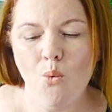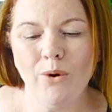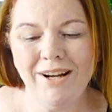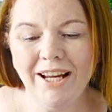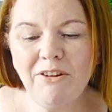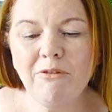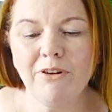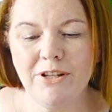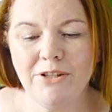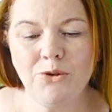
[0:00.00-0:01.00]
When I
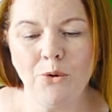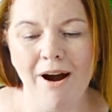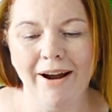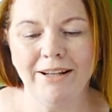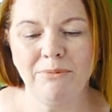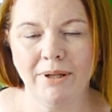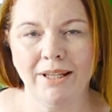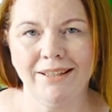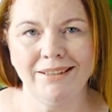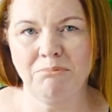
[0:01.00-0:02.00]
first tried
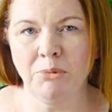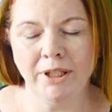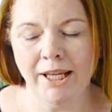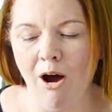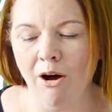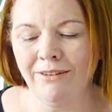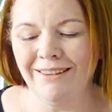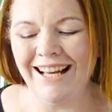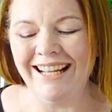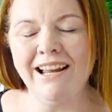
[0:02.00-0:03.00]
making money
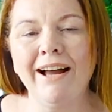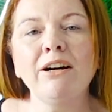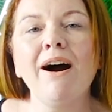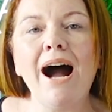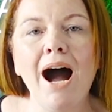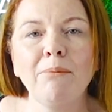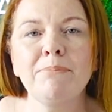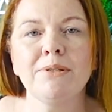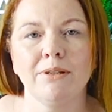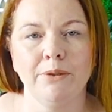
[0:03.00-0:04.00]
online, I got
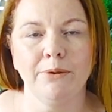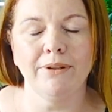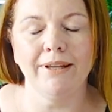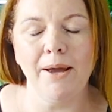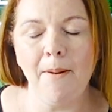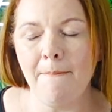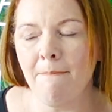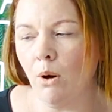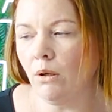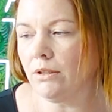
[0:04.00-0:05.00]
absolutely
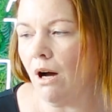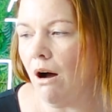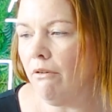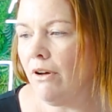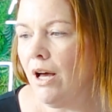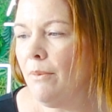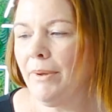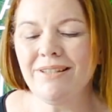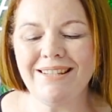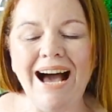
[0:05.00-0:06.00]
mugged off
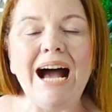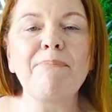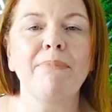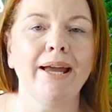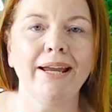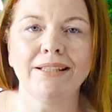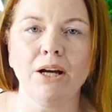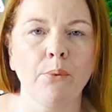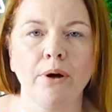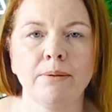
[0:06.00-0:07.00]
because I made
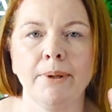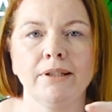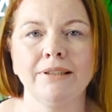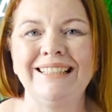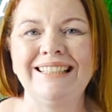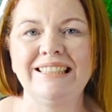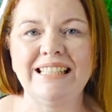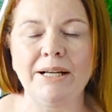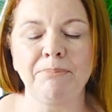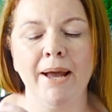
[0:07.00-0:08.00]
around about
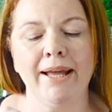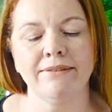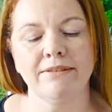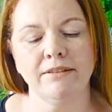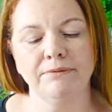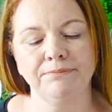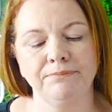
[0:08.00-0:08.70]
9p